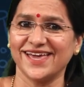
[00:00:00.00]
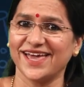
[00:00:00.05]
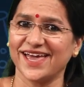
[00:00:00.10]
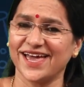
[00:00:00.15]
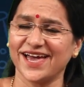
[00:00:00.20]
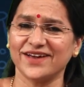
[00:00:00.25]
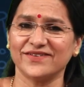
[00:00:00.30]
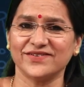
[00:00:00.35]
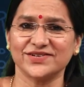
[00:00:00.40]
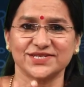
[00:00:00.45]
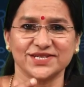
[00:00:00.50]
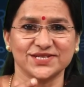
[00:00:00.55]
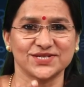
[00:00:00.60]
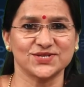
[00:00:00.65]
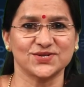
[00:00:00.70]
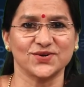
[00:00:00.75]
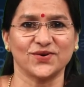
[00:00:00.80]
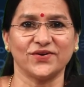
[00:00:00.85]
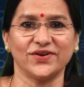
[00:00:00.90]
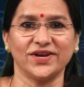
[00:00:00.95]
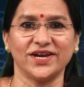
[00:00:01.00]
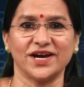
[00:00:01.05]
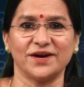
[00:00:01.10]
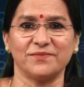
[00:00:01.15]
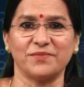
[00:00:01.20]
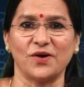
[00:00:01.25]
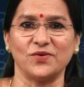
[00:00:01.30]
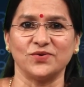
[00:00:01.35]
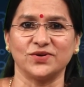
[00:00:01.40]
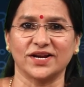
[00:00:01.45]
Here is a story
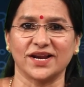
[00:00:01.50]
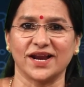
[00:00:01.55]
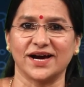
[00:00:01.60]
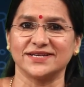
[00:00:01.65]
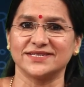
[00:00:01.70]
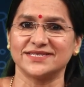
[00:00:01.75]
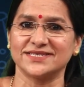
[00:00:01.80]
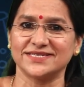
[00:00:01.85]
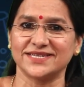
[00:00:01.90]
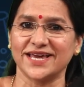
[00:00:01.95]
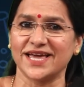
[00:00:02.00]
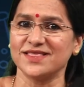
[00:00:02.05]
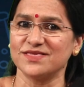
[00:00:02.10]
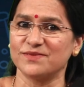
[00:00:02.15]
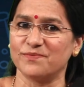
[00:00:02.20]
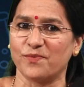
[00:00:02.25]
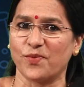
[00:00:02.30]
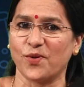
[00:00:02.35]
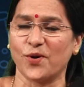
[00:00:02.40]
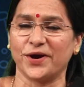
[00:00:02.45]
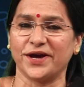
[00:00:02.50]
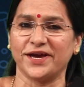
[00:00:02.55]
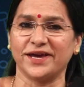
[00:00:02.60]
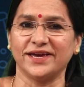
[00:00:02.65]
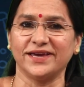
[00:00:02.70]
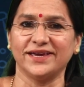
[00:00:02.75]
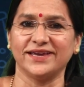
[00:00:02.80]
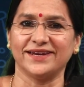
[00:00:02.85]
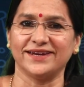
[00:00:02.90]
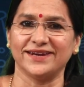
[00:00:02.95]
about class 10th boy
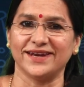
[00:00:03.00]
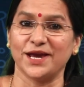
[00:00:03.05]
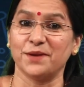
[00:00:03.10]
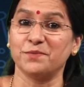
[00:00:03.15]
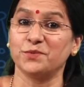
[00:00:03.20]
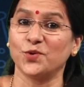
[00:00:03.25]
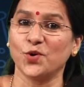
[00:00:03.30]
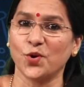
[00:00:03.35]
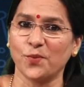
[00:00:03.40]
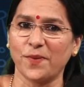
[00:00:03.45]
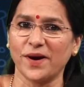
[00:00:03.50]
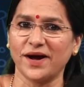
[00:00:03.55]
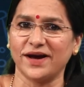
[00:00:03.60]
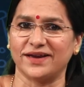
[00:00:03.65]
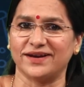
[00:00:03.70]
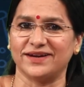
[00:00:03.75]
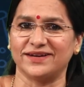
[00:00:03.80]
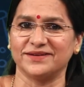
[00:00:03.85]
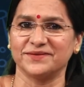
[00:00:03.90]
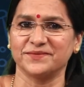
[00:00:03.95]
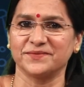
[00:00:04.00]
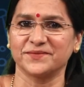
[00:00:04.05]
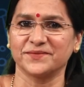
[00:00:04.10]
named Gopal.